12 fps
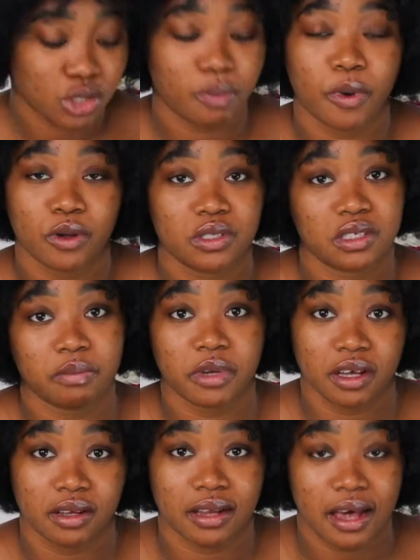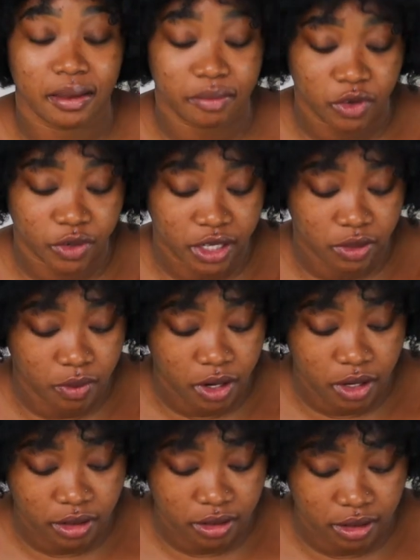supposed to be a lime green
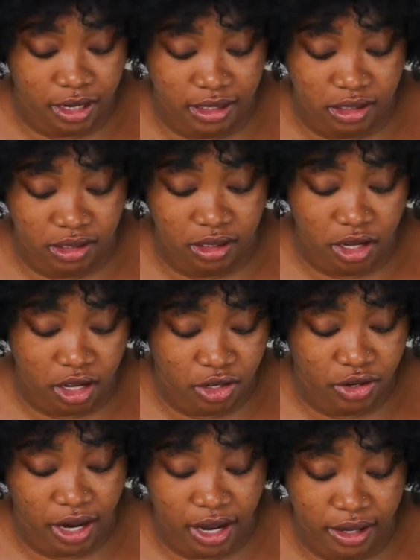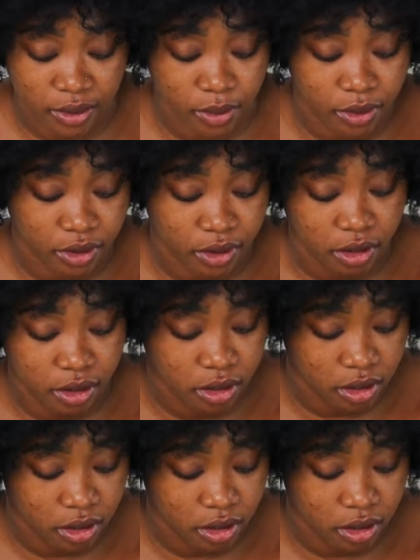one. That's the color I ordered.